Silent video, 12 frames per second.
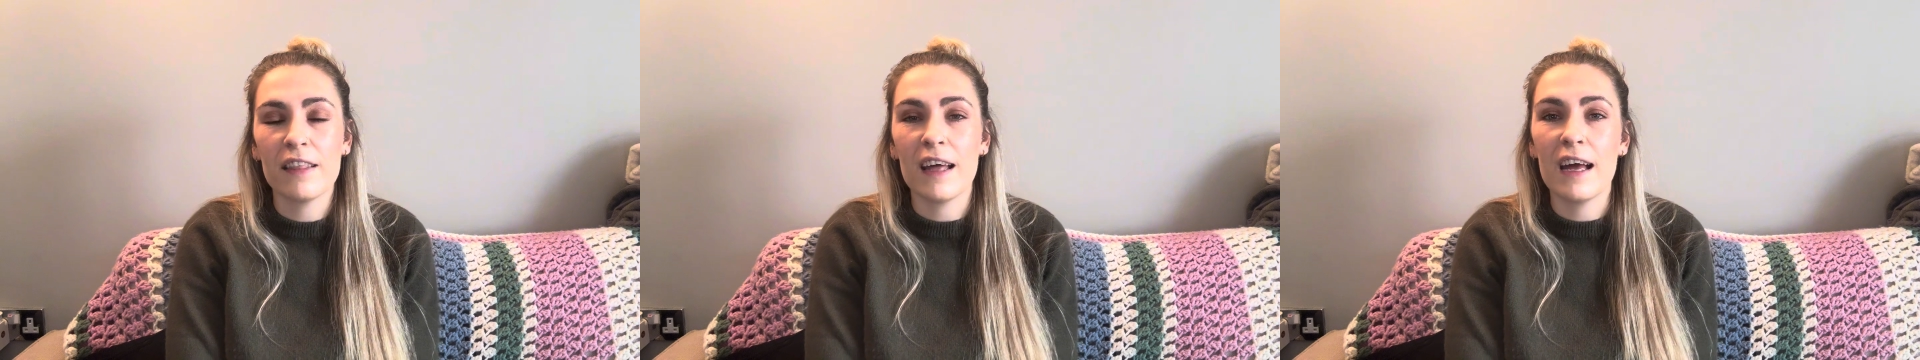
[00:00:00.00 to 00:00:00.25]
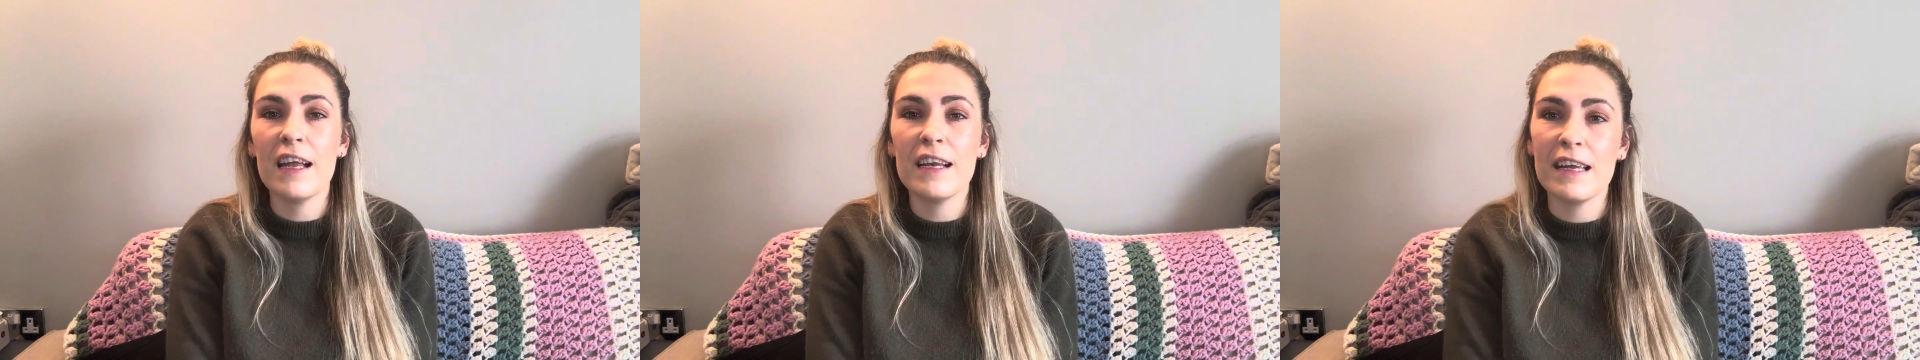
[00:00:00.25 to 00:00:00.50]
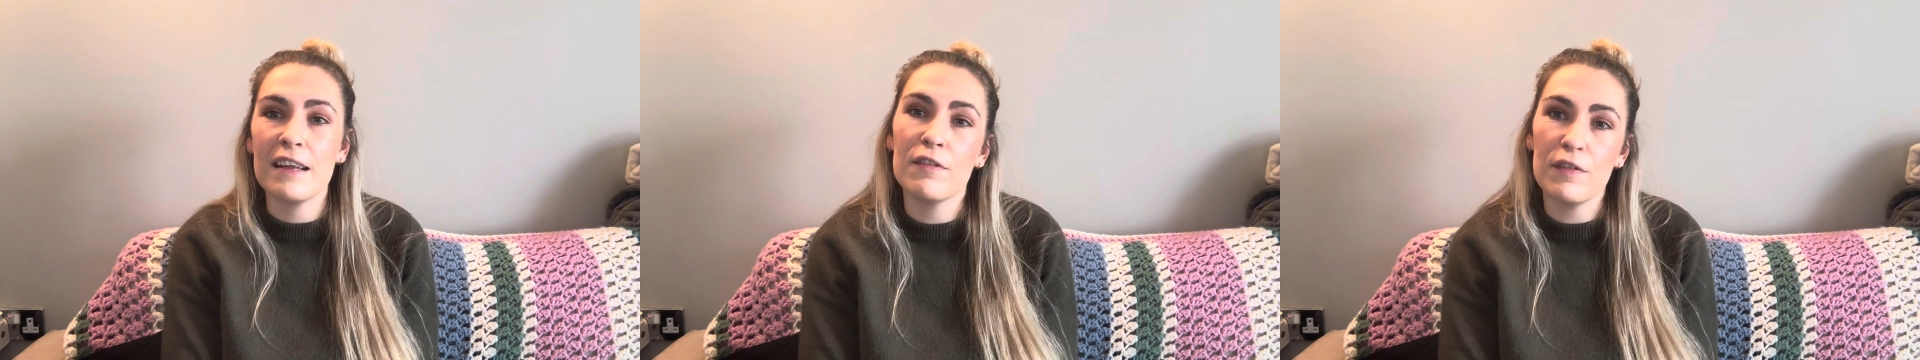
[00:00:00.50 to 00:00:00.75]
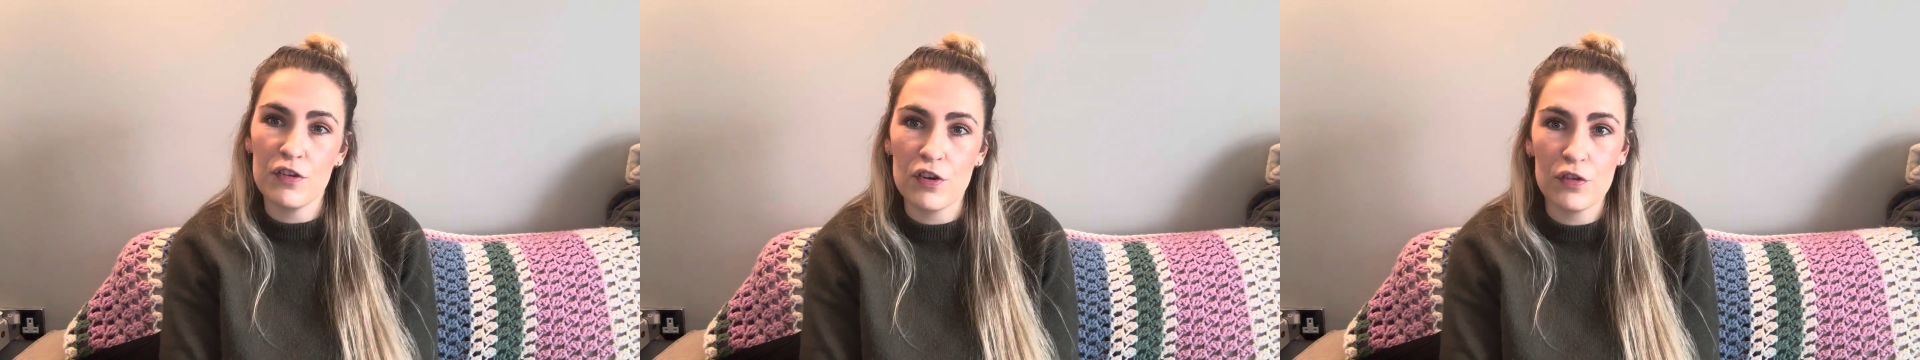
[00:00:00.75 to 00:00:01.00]
that needs
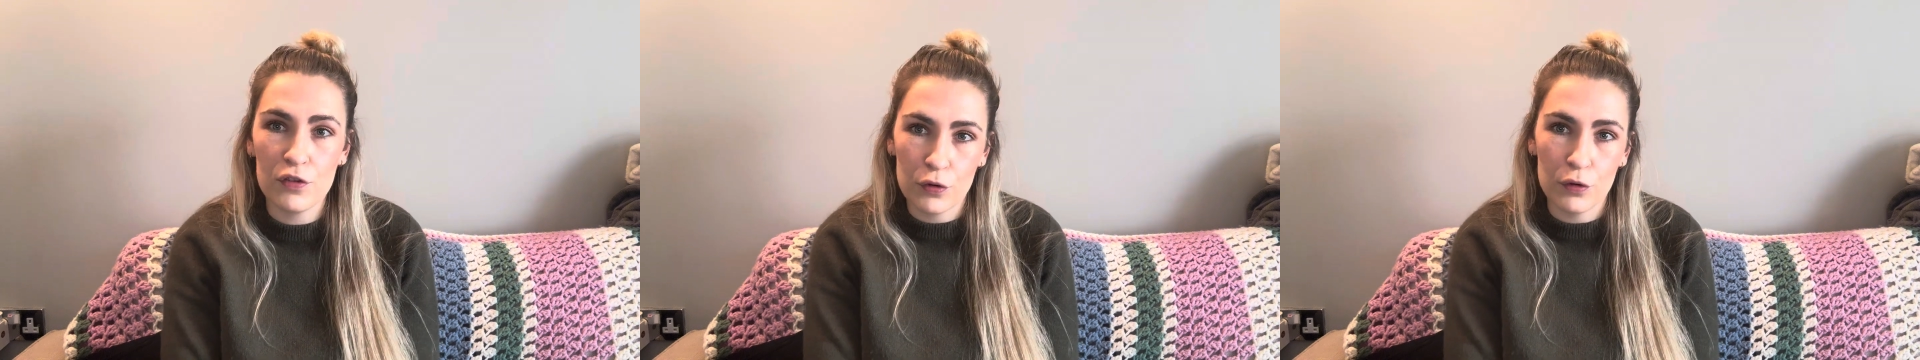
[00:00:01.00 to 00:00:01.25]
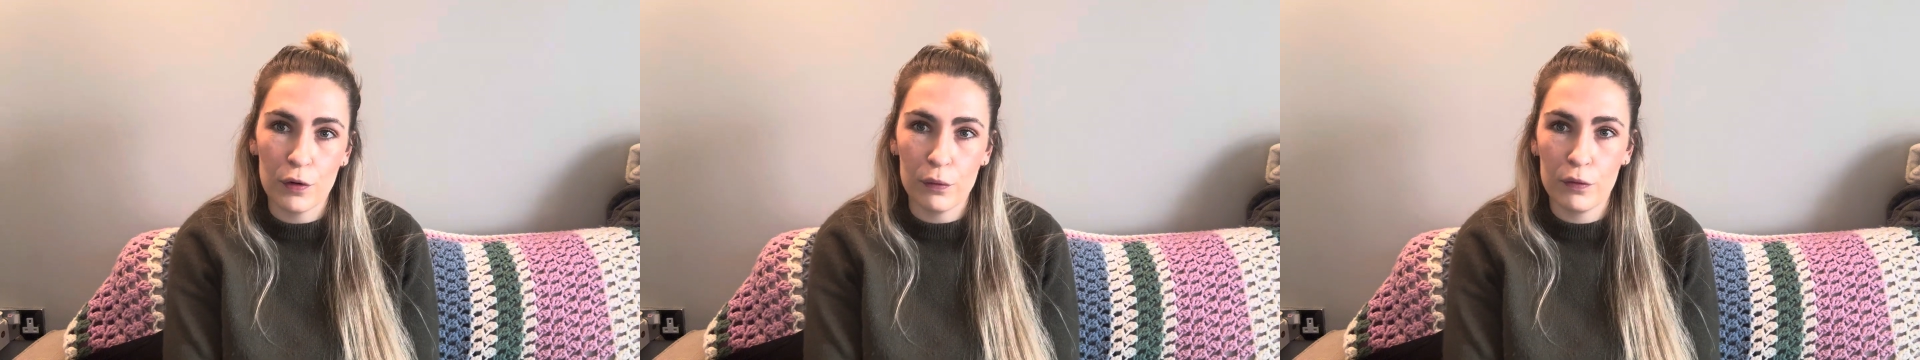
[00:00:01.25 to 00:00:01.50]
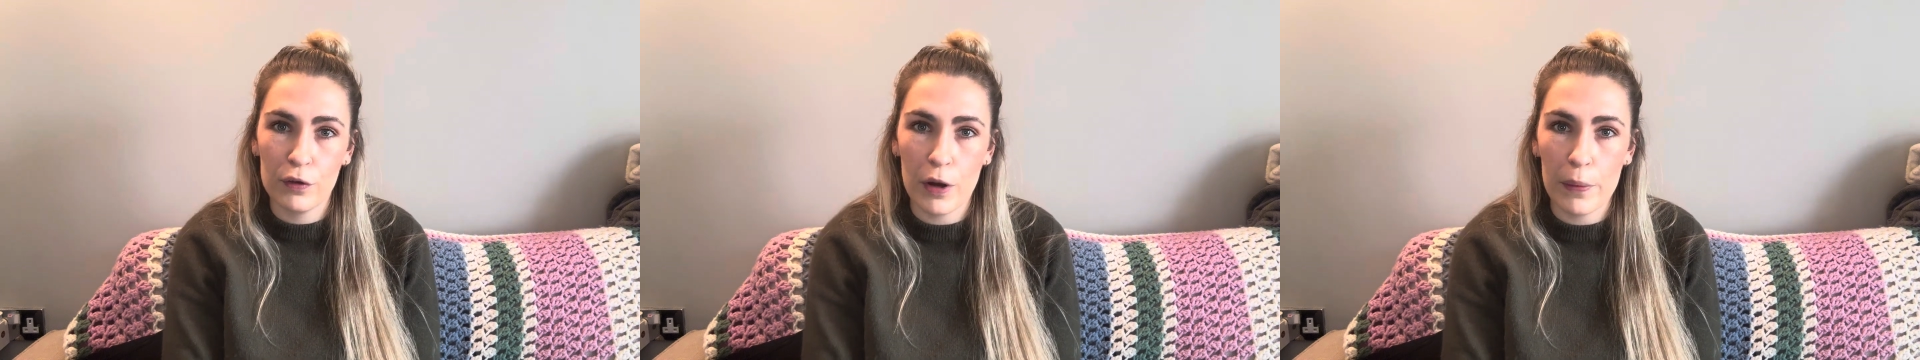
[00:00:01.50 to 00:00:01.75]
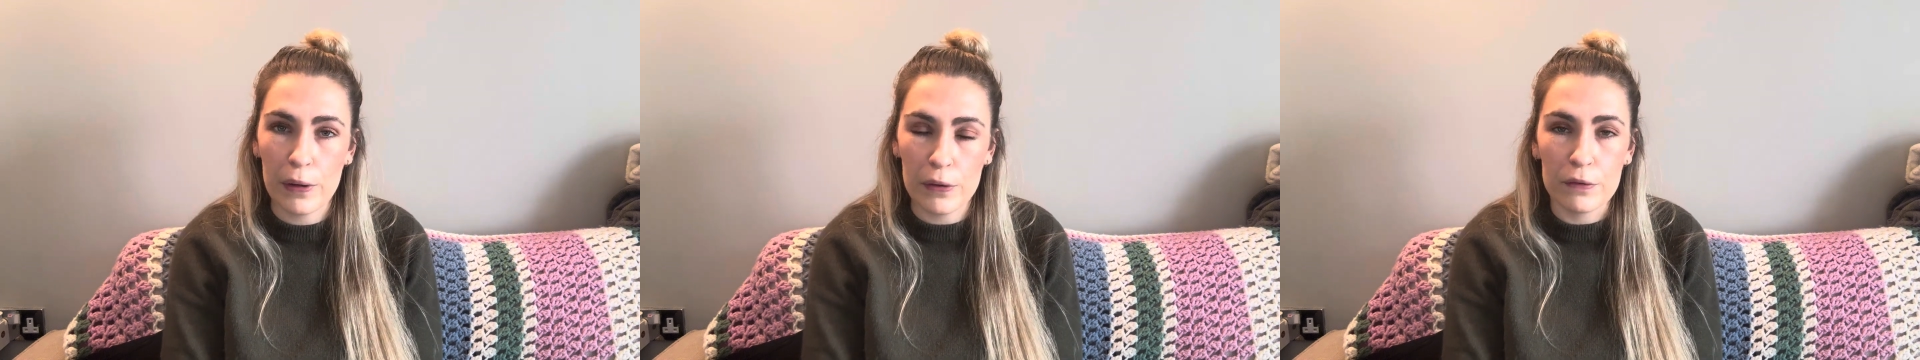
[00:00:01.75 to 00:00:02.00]
video tutorials to
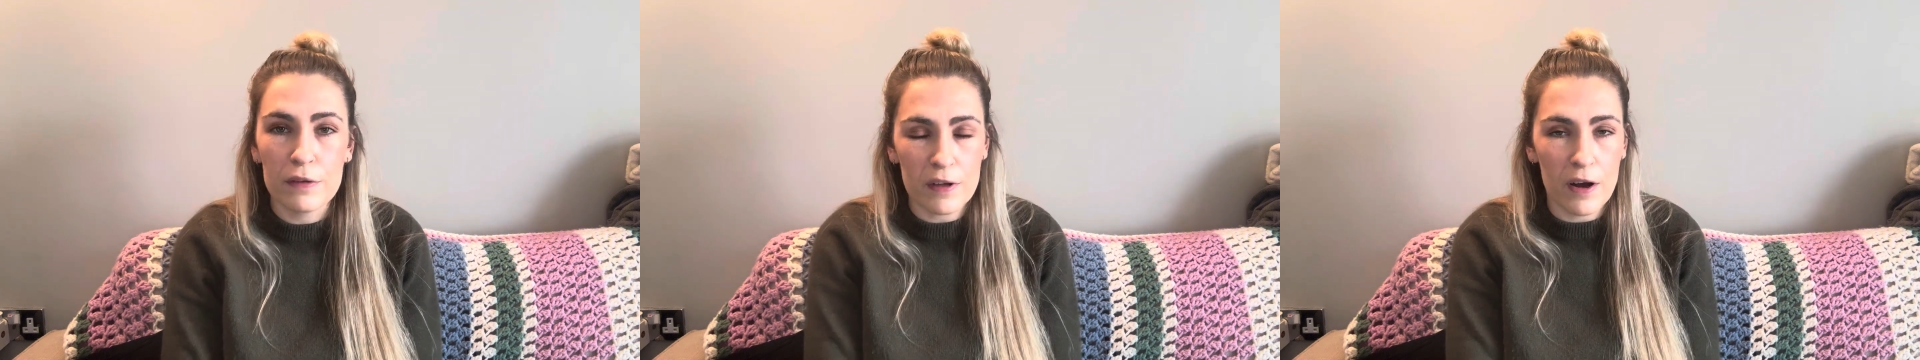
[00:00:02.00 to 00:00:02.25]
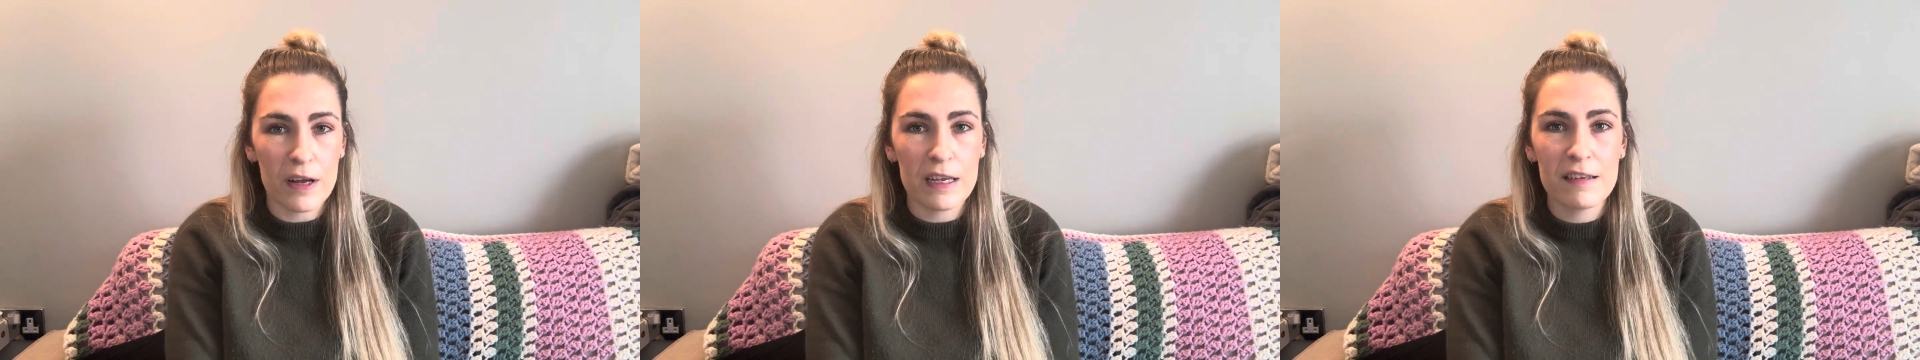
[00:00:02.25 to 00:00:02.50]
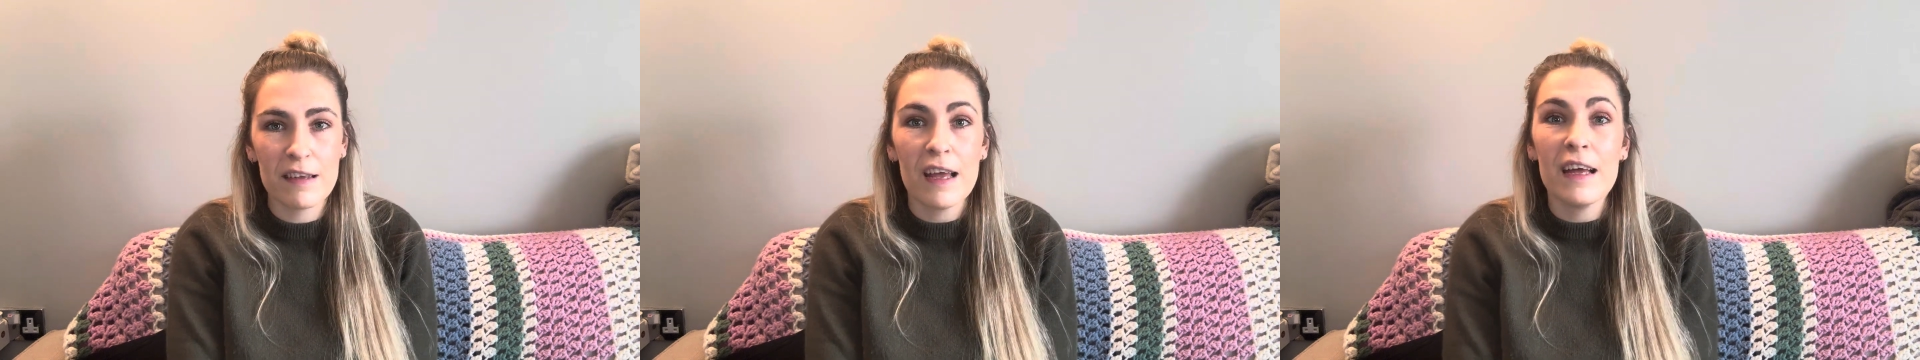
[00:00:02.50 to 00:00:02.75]
go alongside